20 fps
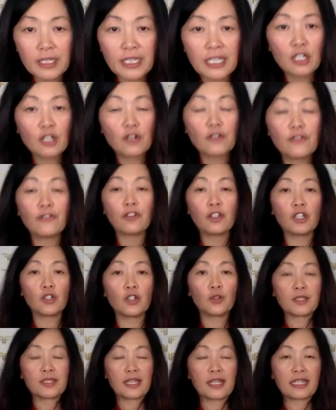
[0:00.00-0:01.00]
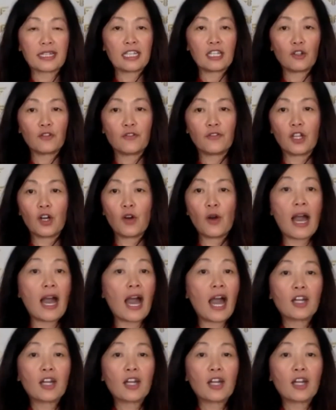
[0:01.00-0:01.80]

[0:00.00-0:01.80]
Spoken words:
keto flu? Is that keto flow?